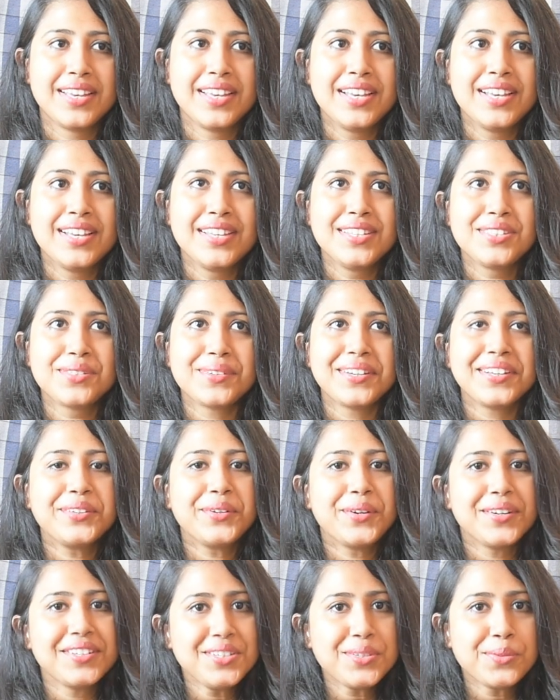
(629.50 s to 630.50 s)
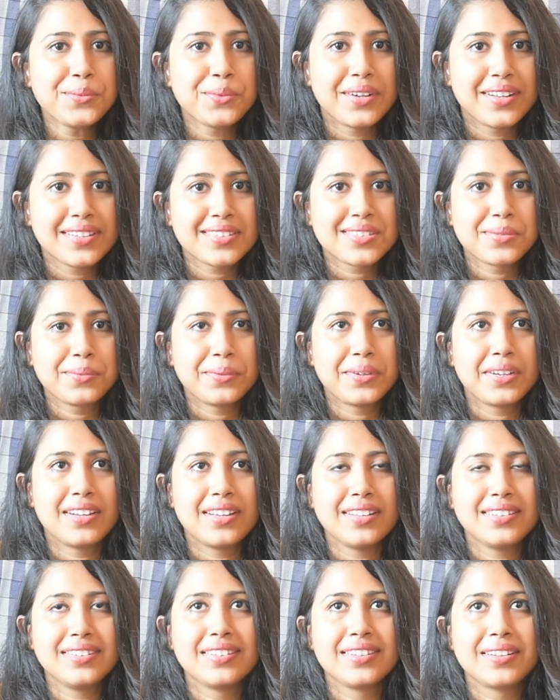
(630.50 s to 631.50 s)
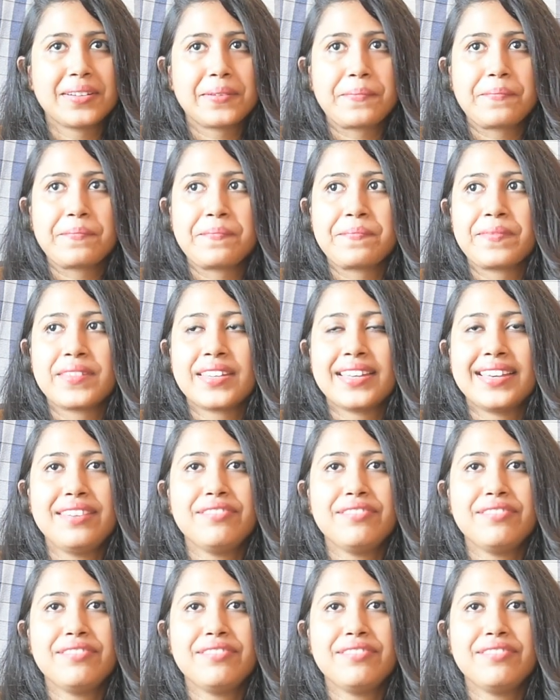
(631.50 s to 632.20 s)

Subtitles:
So according to Wordsworth, he